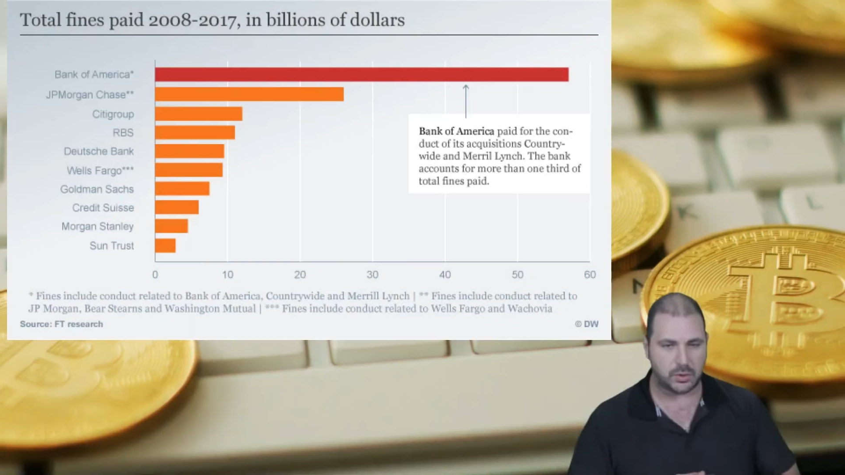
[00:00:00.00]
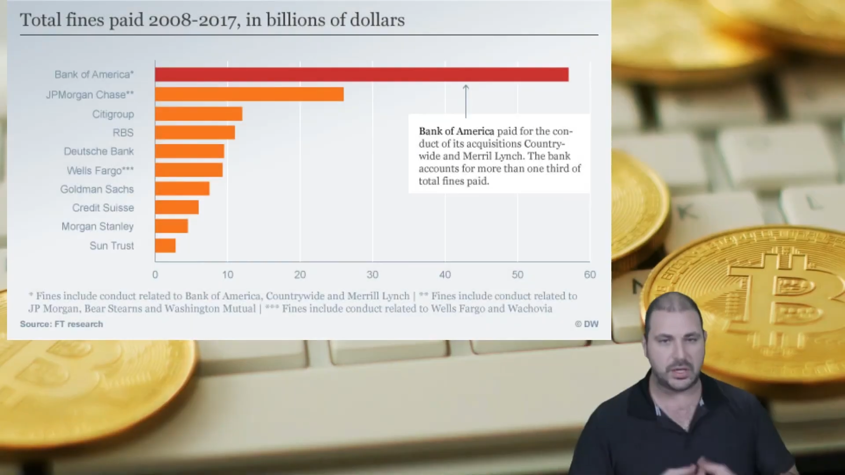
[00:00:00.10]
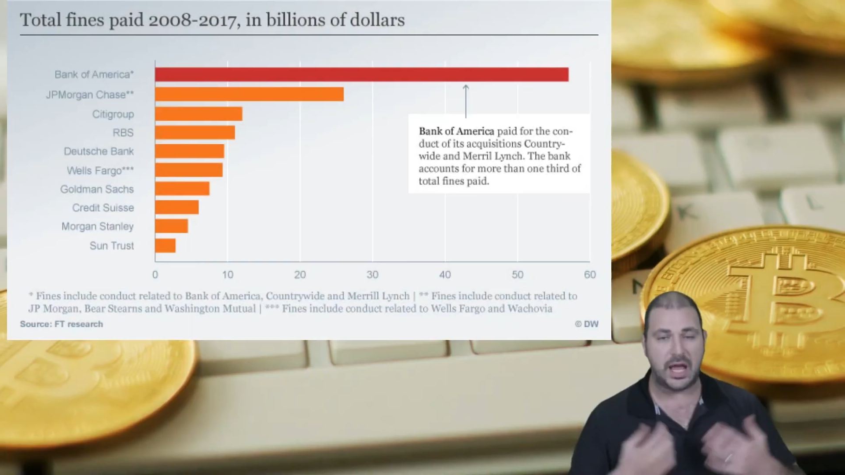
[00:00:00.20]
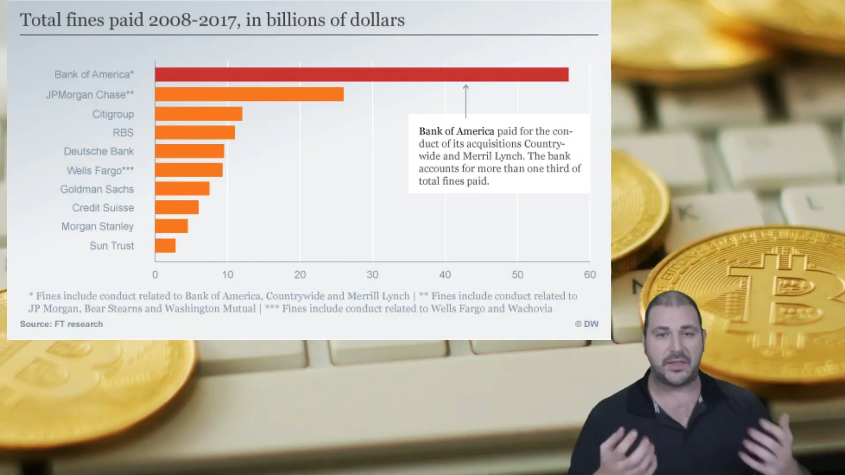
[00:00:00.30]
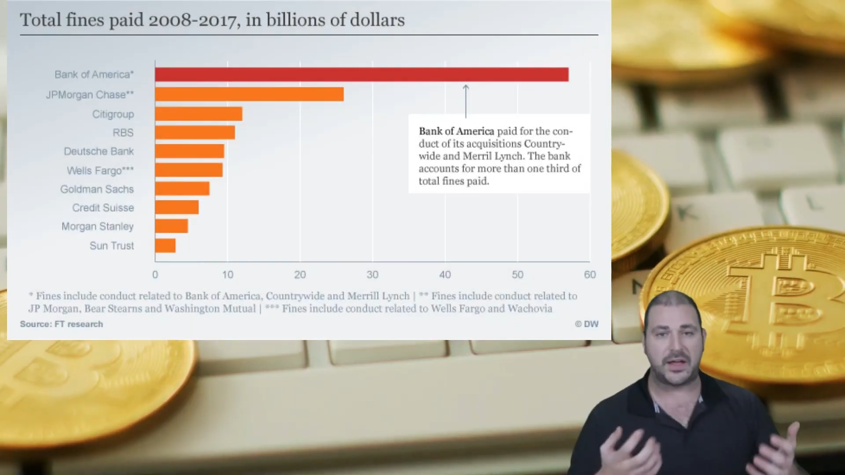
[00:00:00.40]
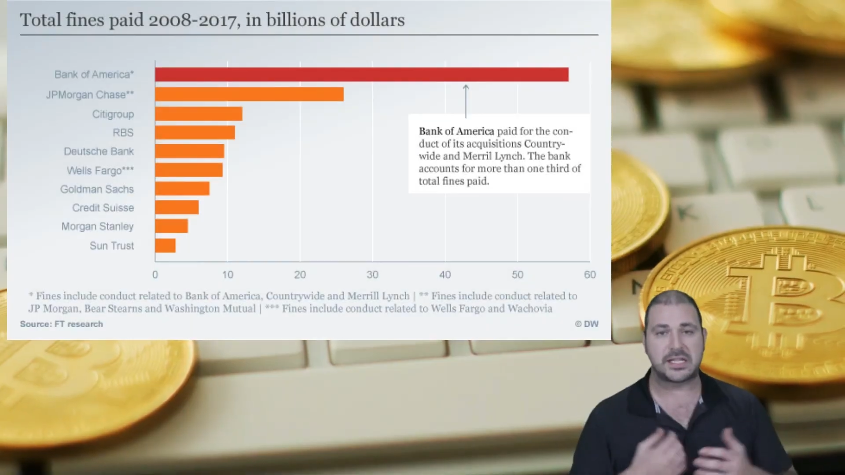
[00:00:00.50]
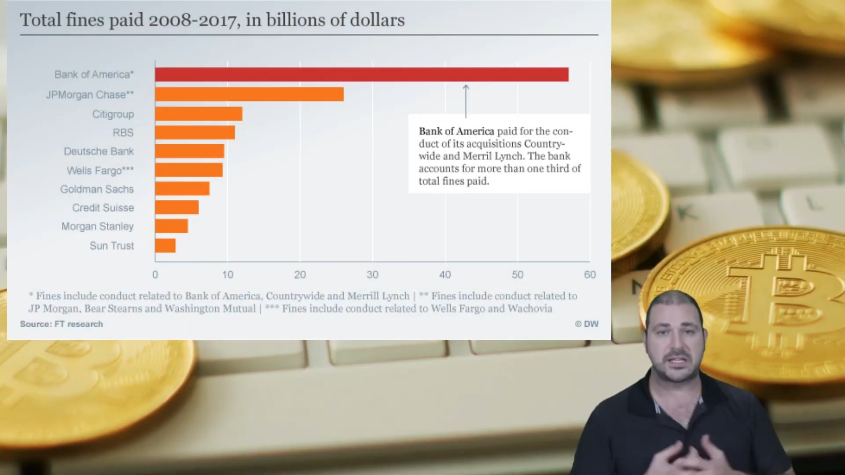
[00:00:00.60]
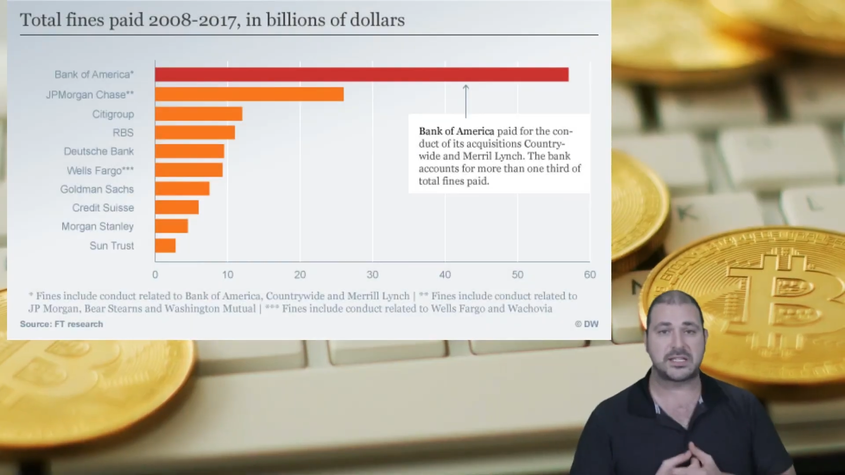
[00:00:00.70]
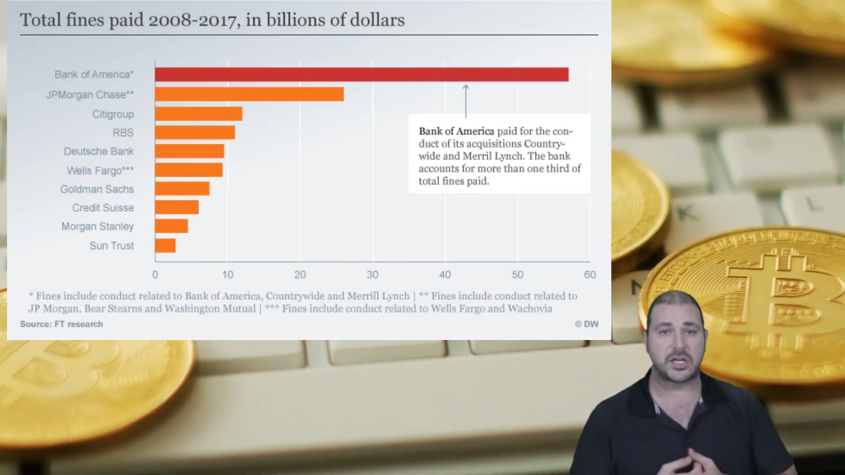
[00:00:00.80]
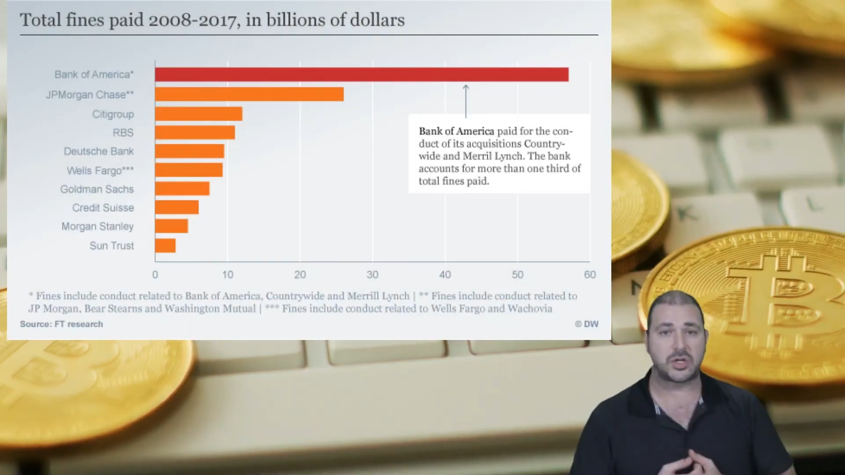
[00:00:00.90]
yeah, that's a
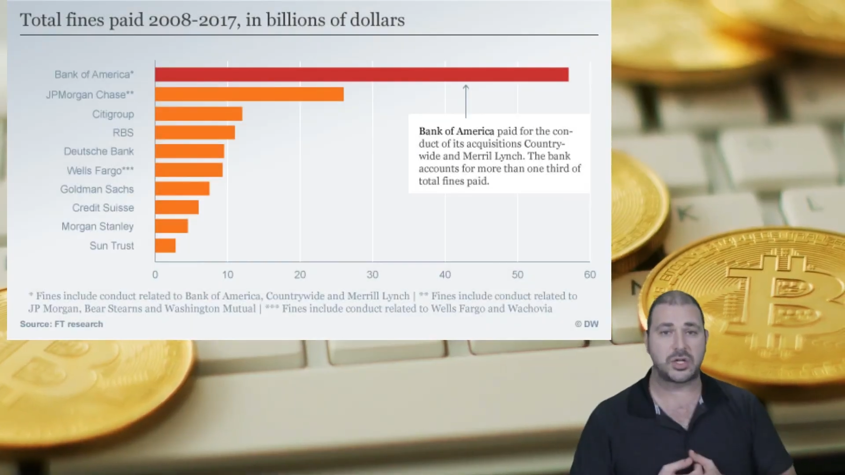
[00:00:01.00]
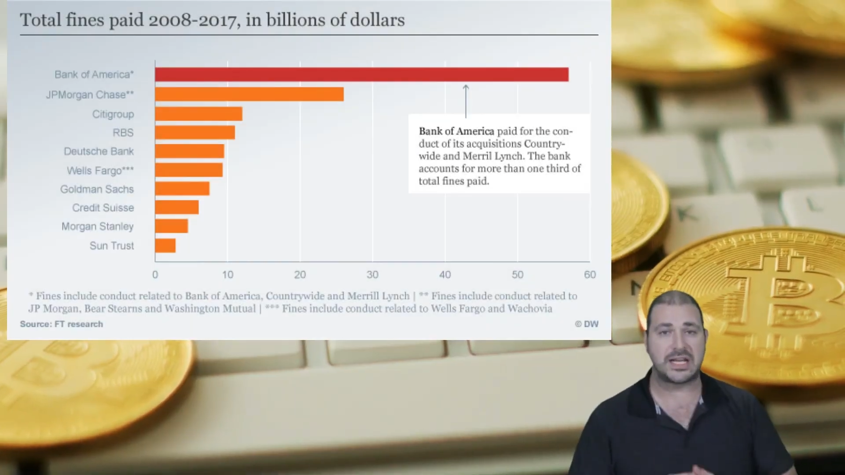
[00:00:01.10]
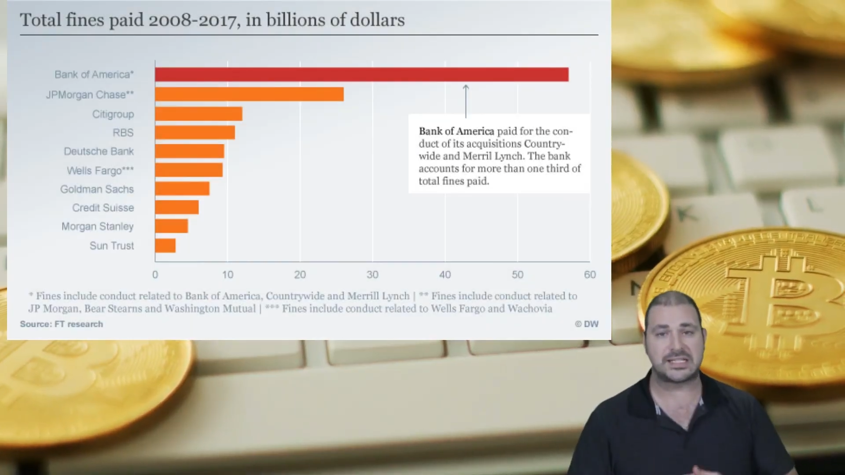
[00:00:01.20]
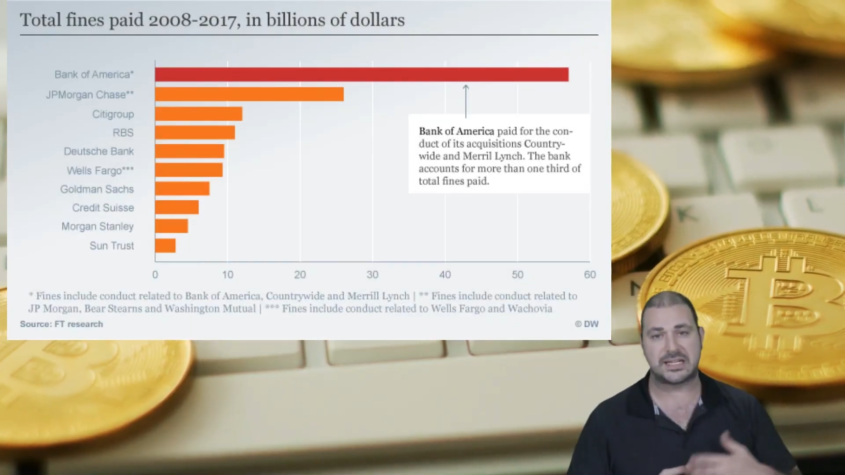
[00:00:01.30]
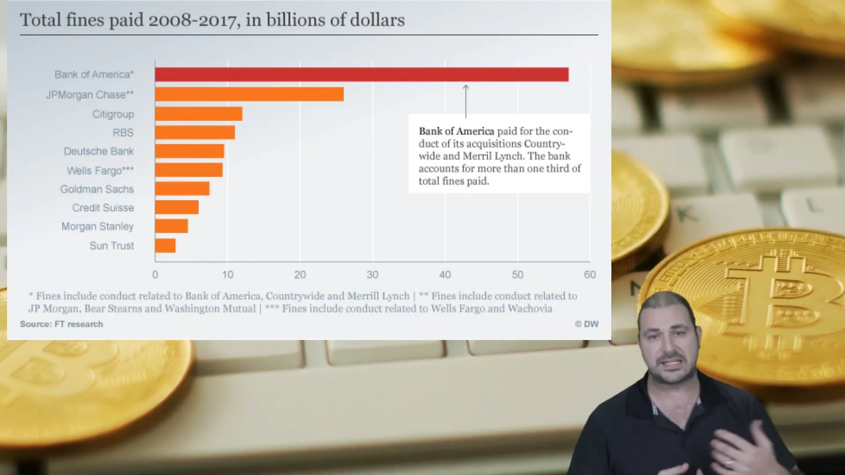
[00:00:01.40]
decentralized and a